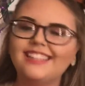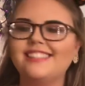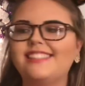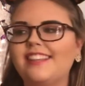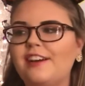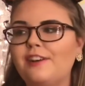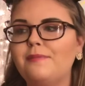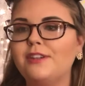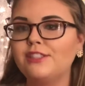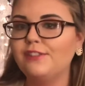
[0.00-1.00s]
So
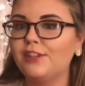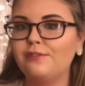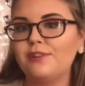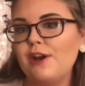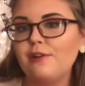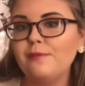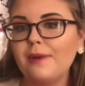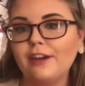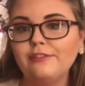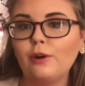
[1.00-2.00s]
most of you don't know
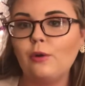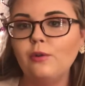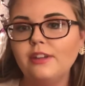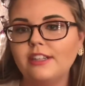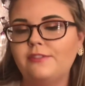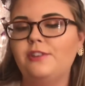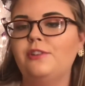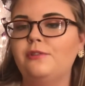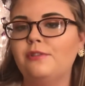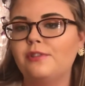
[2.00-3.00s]
my role. If
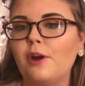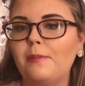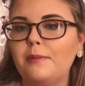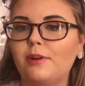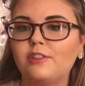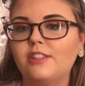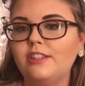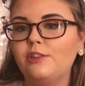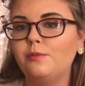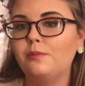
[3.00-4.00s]
you know me personally,
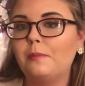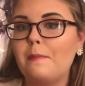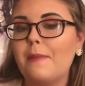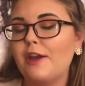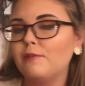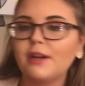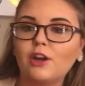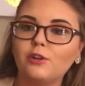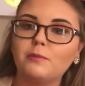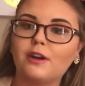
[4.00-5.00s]
you may or may
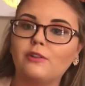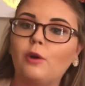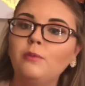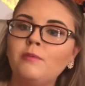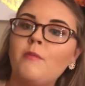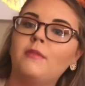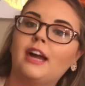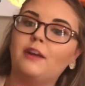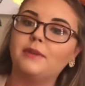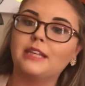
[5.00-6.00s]
not know my role.
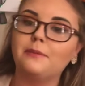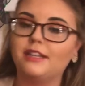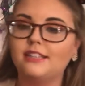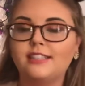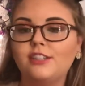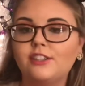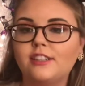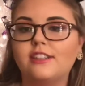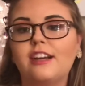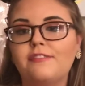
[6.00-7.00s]
I've been keeping it a secret
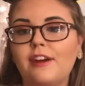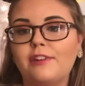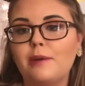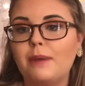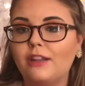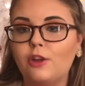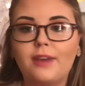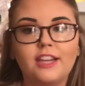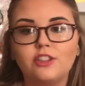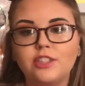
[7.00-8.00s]
until I found out my
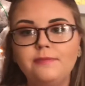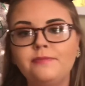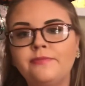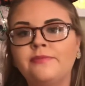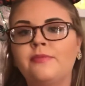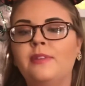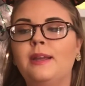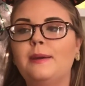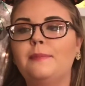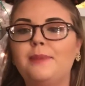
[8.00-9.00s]
location.
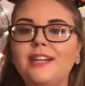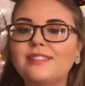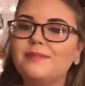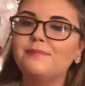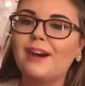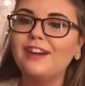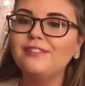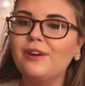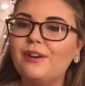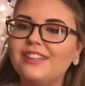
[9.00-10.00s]
But my
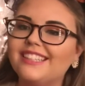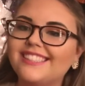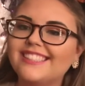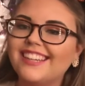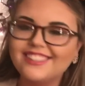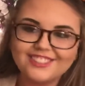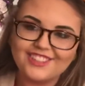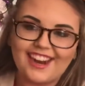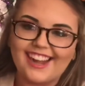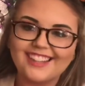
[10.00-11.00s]
role is
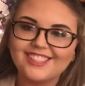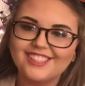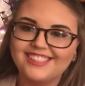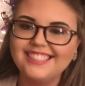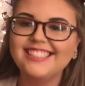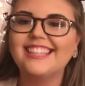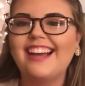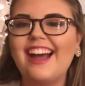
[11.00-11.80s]
attractions.